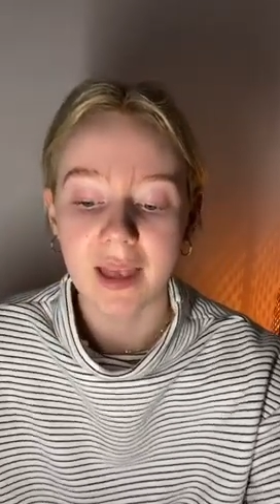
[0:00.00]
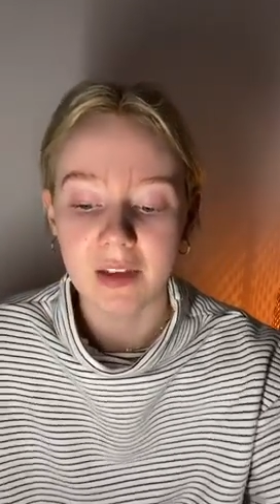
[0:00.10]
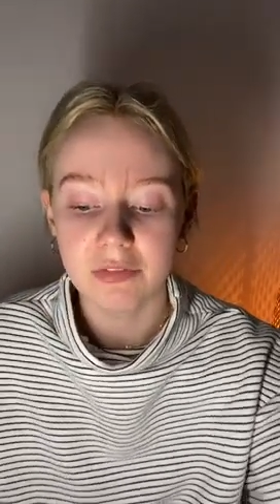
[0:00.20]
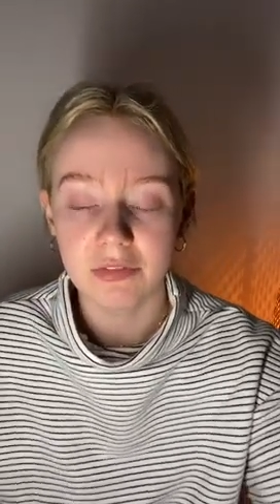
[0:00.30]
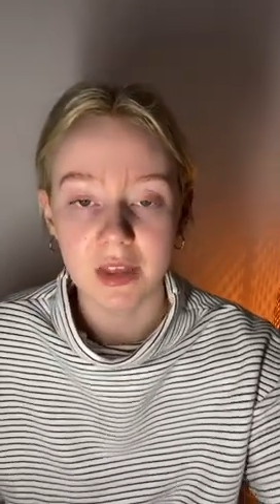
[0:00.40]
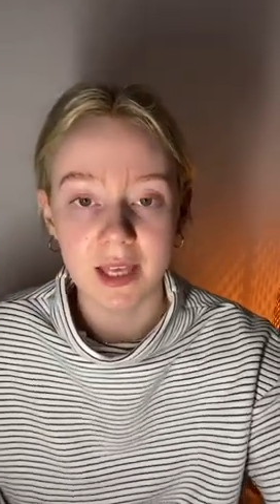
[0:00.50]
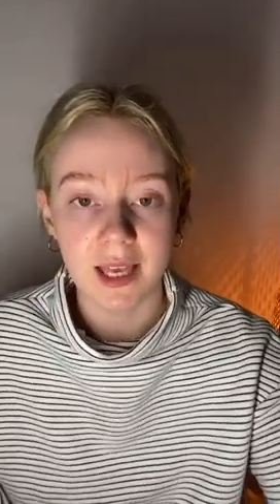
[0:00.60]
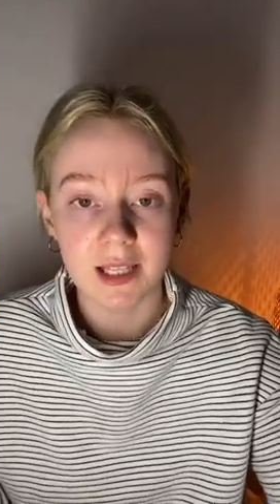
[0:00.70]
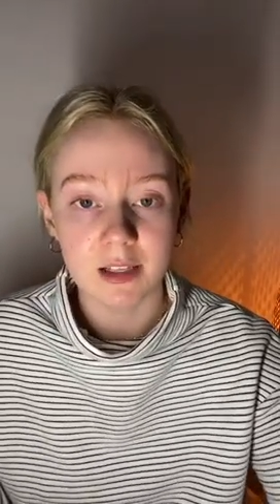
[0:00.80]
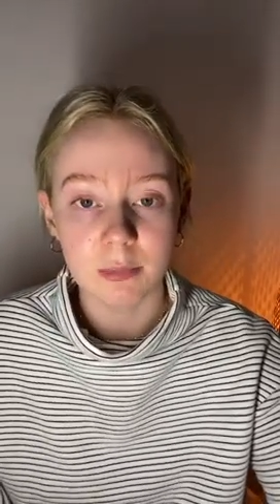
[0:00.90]
If they
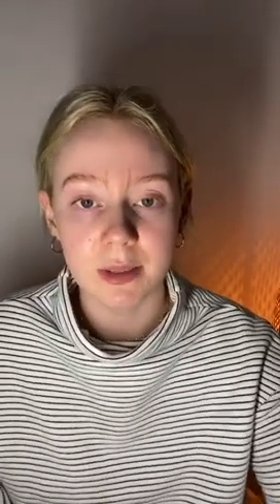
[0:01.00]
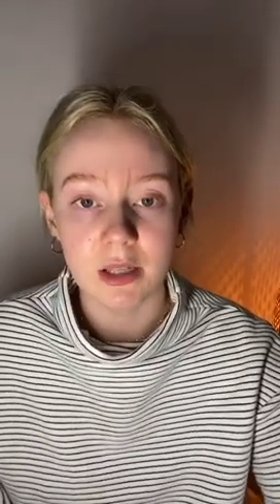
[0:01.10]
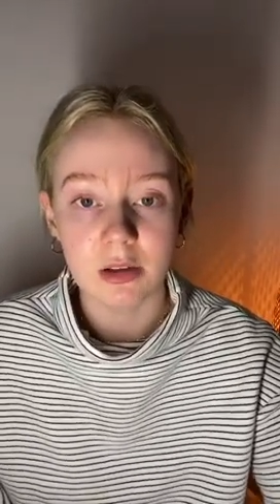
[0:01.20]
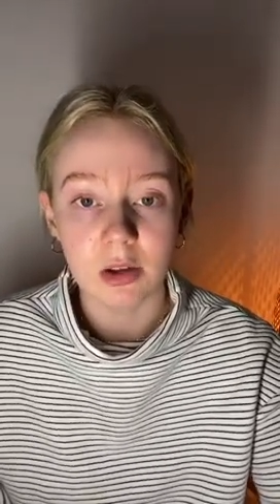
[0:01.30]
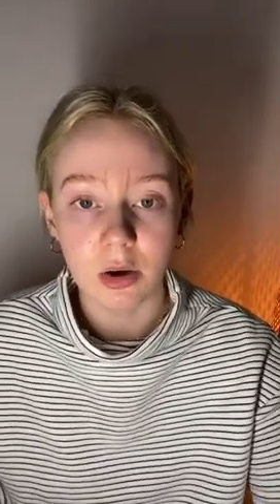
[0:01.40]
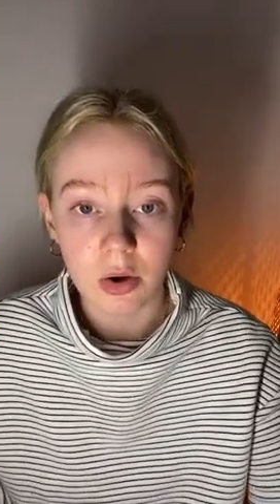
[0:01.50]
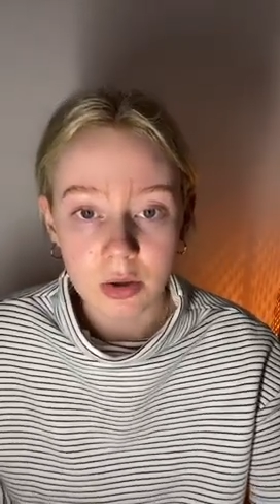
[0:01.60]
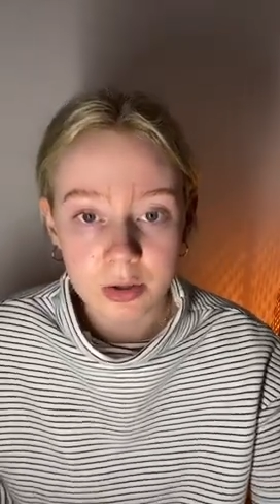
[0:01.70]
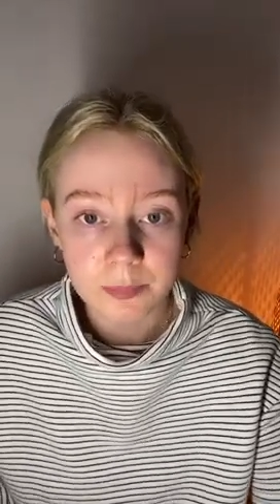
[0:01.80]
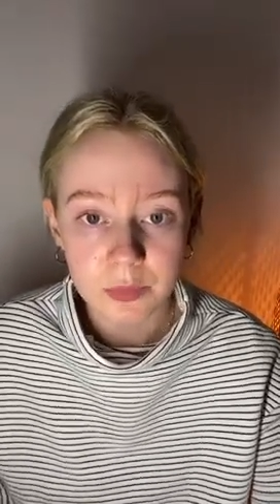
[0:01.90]
get a little bit
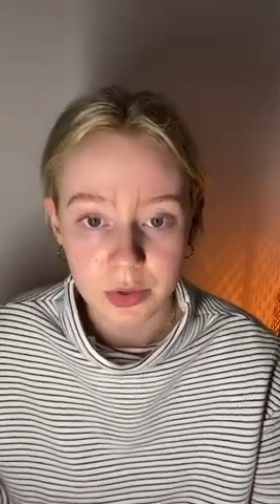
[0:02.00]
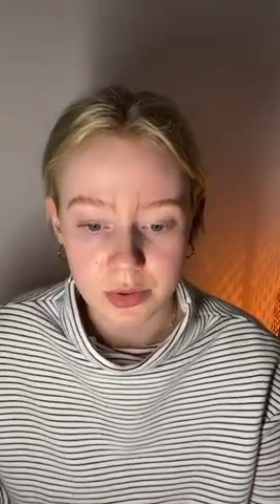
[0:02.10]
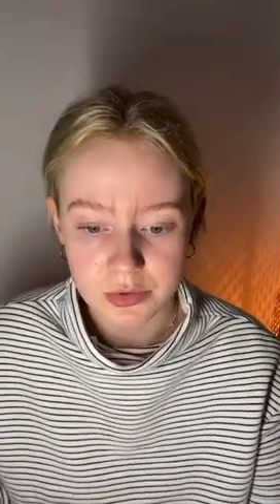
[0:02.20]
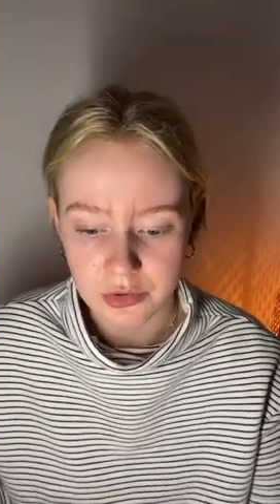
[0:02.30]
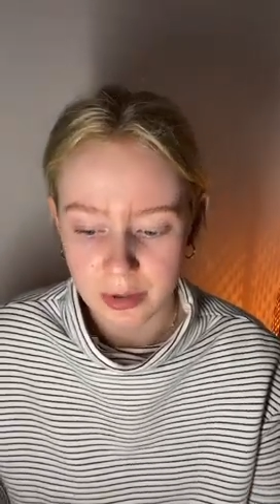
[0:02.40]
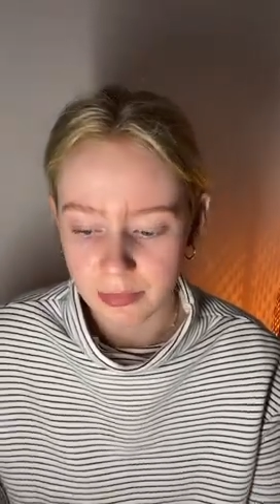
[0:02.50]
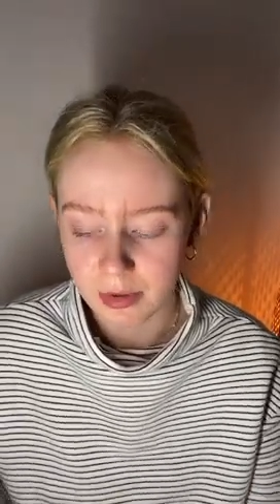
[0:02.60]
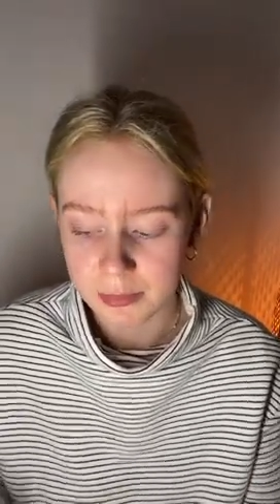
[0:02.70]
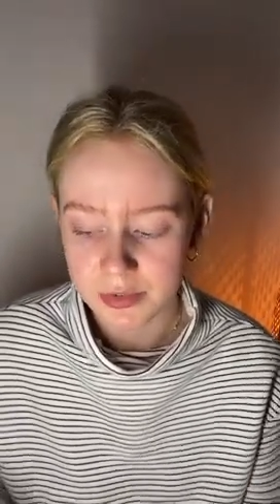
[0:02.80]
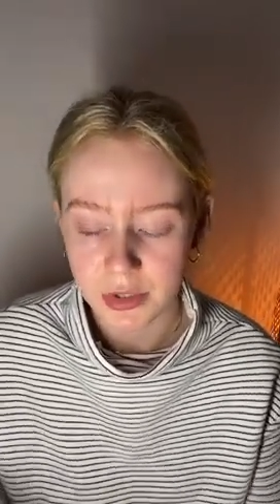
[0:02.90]
long, you can trim them.